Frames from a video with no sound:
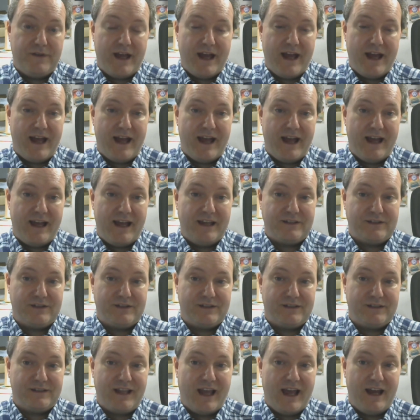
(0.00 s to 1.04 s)
that
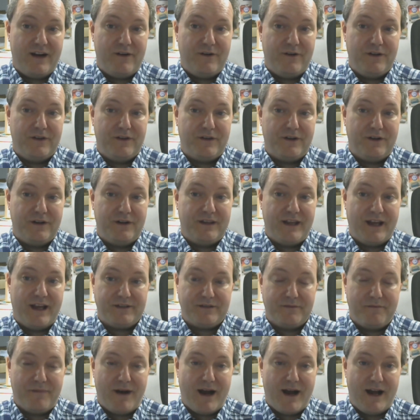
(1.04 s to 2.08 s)
had only
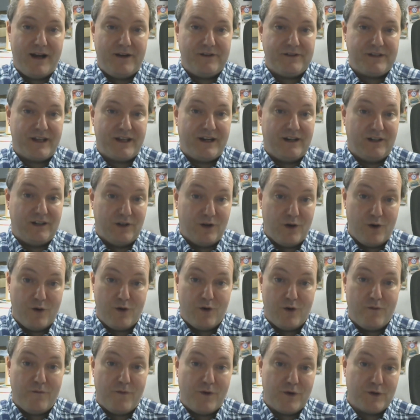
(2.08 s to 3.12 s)
30,000 miles at a
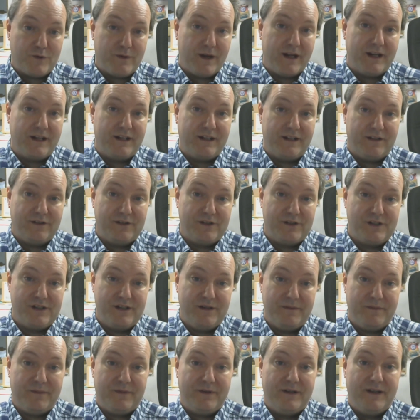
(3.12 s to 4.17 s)
local Volkswagen
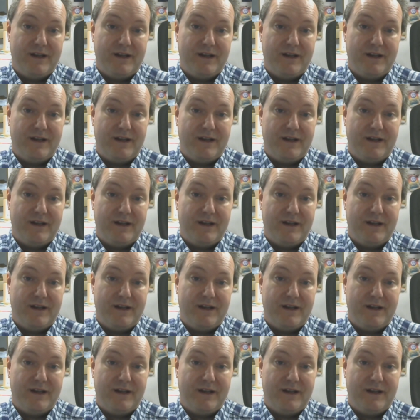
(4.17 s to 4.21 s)
dealership,